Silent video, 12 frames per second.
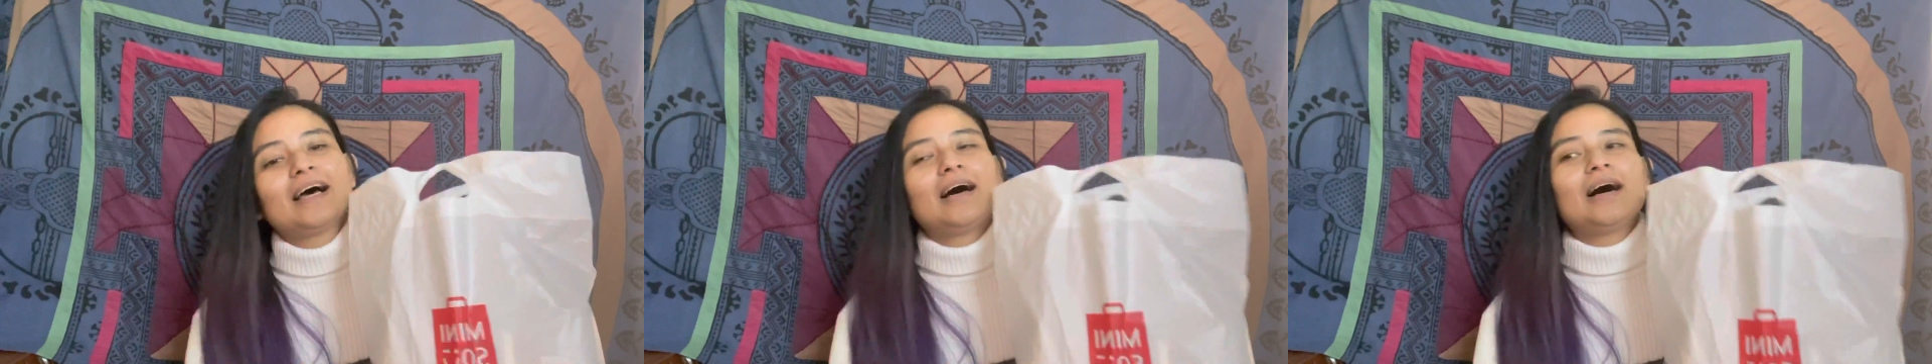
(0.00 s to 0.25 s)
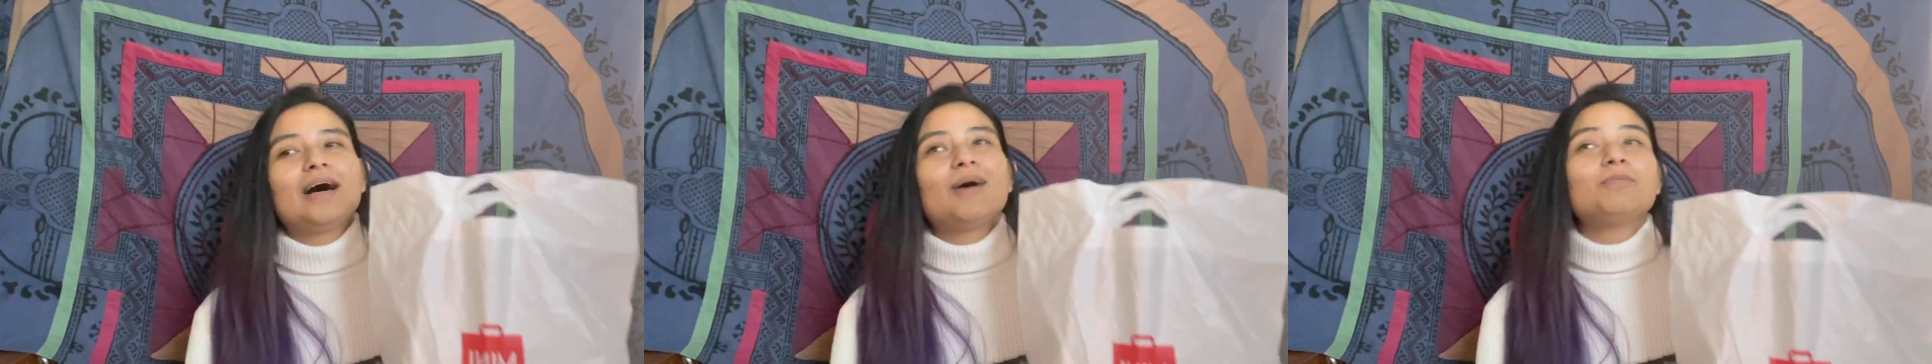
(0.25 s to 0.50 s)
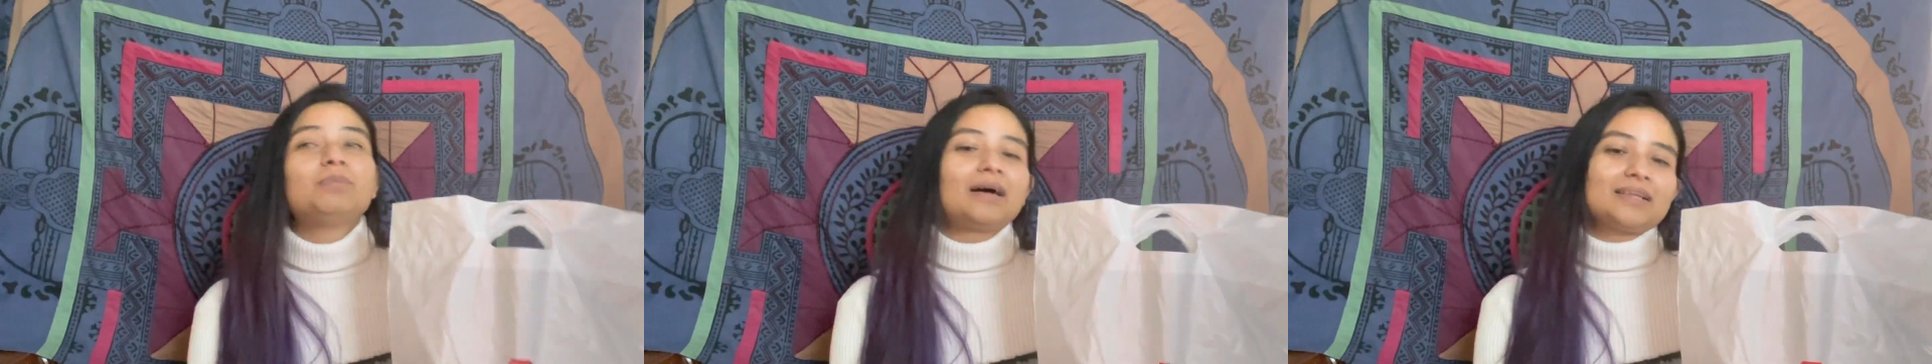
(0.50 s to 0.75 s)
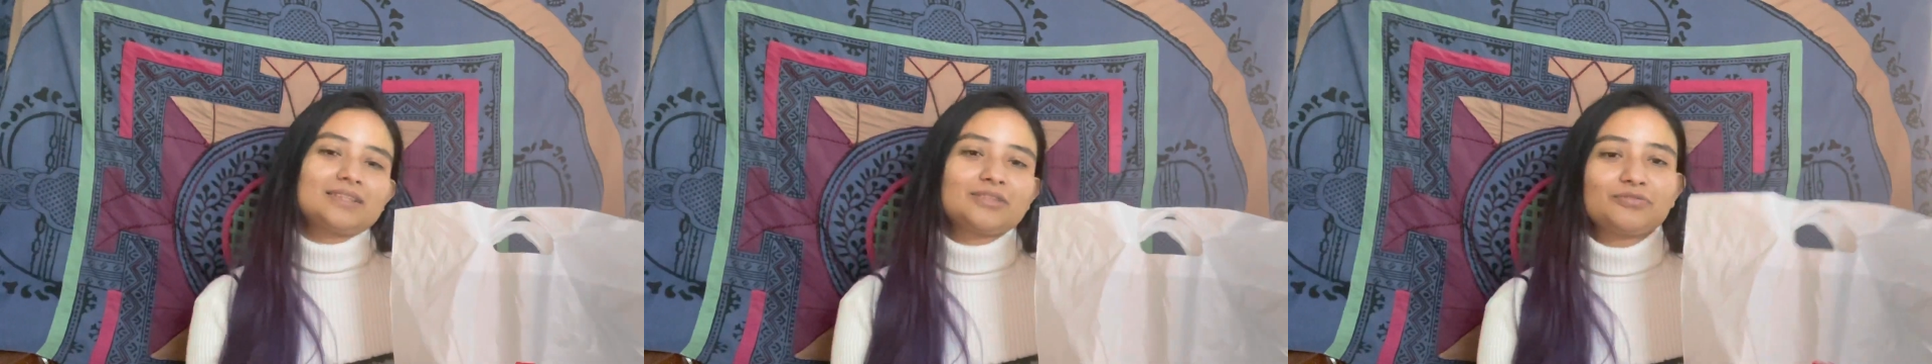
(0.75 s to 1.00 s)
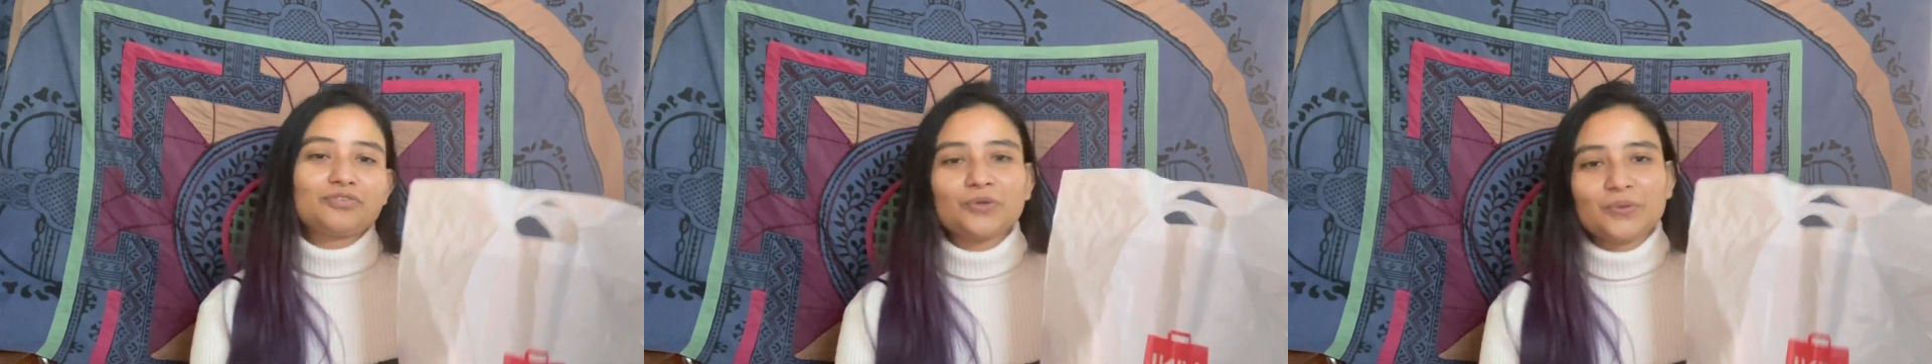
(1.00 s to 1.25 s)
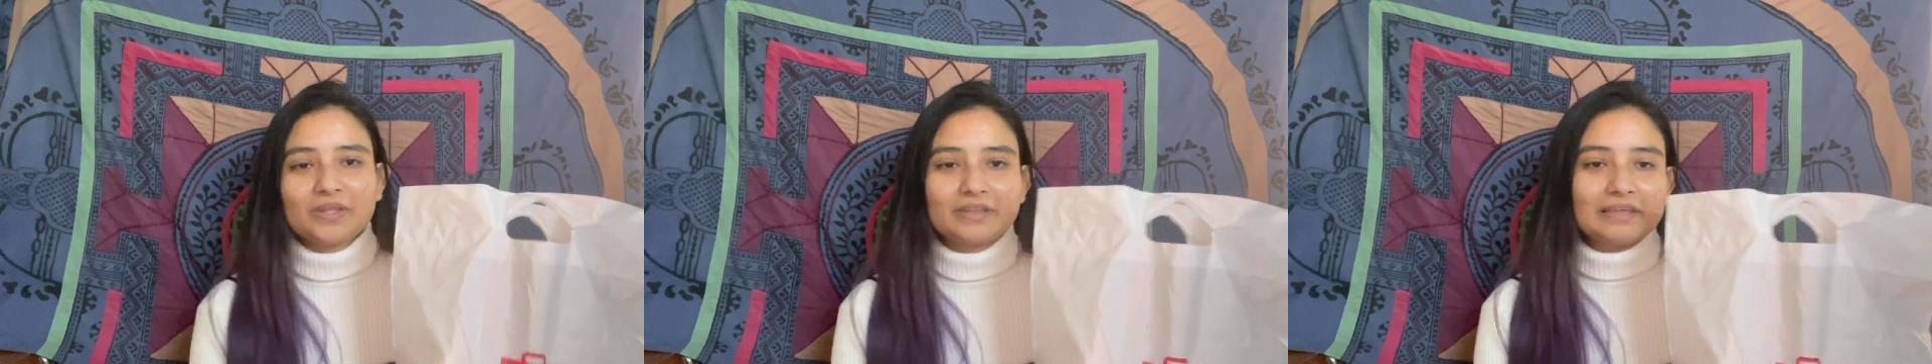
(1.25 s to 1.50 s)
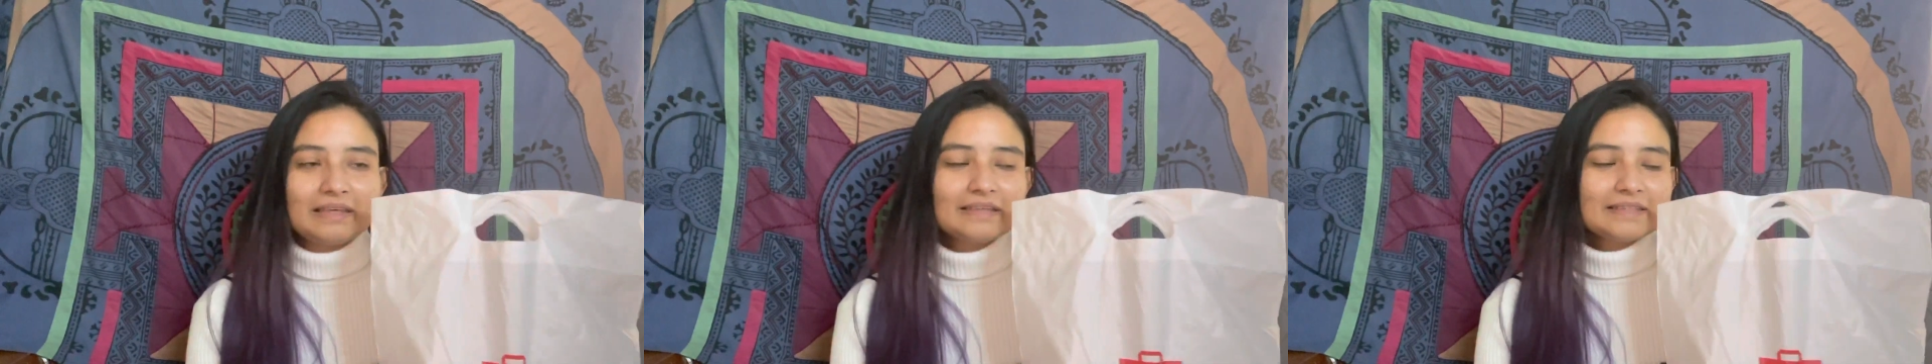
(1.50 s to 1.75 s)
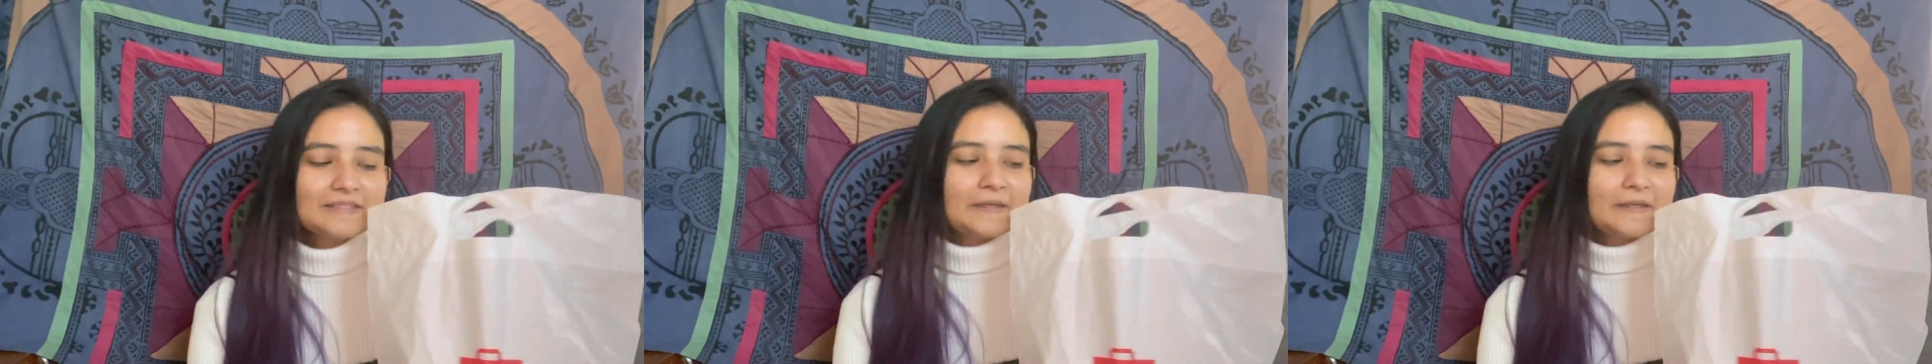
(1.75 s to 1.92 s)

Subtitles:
bought a few things.